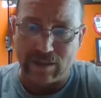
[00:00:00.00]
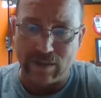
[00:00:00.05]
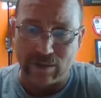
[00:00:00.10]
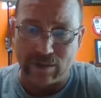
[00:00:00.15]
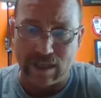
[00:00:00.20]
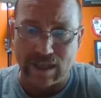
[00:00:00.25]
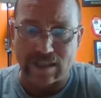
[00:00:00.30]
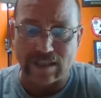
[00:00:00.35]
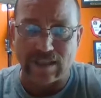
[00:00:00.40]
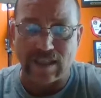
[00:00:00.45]

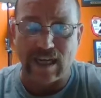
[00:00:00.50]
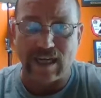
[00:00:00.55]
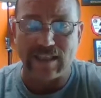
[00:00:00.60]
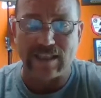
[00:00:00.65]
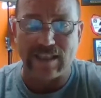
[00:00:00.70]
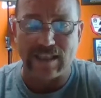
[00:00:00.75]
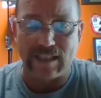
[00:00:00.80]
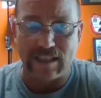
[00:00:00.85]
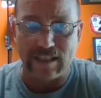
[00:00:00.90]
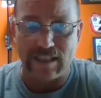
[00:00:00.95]

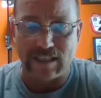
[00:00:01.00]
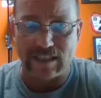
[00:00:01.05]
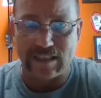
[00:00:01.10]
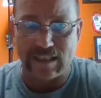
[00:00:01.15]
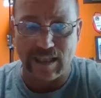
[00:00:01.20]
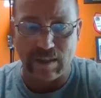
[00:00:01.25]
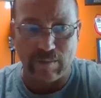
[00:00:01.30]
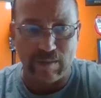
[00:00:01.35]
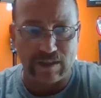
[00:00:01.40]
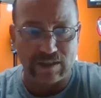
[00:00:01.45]
2019
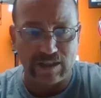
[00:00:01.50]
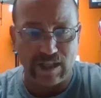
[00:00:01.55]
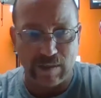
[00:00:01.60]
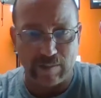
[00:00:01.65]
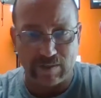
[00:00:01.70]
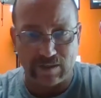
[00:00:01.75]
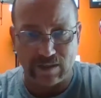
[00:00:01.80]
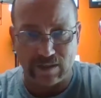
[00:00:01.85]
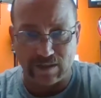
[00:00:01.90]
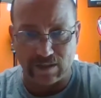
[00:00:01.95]
DCMX
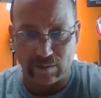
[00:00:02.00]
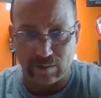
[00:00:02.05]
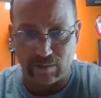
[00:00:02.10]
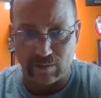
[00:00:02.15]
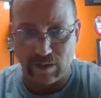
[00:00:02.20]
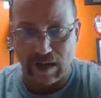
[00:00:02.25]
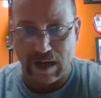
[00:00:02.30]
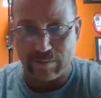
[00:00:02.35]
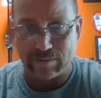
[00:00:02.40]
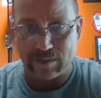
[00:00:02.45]
Champion Series will
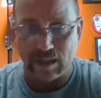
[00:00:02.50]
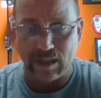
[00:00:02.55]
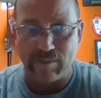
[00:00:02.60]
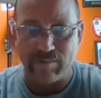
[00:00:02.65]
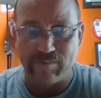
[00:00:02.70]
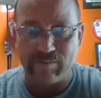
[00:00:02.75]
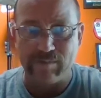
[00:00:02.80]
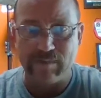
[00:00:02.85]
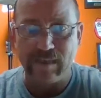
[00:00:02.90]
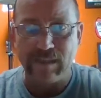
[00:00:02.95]
be wrapped
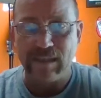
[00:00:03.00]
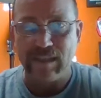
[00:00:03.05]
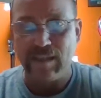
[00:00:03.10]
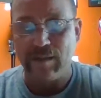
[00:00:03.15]
up.